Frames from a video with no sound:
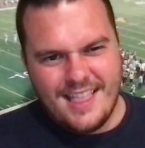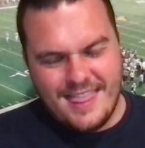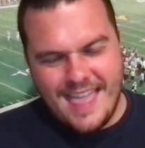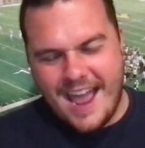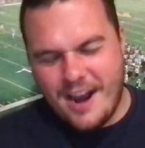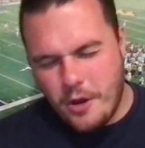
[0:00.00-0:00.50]

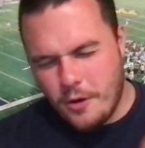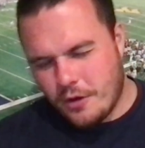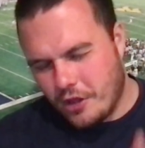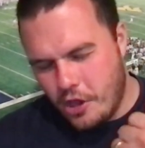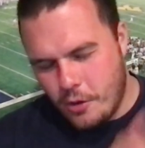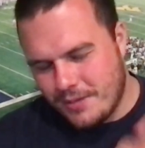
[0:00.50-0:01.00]
that
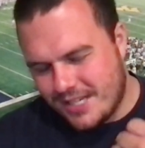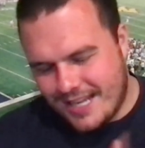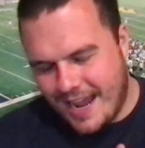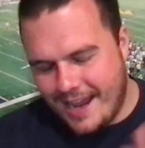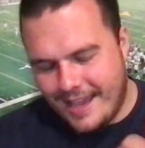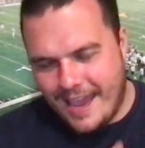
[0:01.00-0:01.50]
Oklahoma
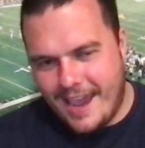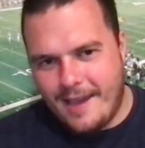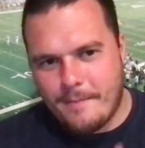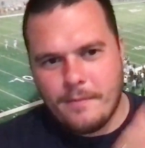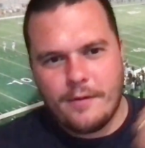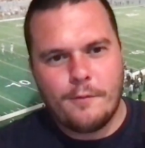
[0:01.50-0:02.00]
State
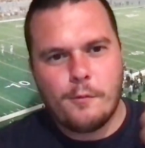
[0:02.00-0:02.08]
game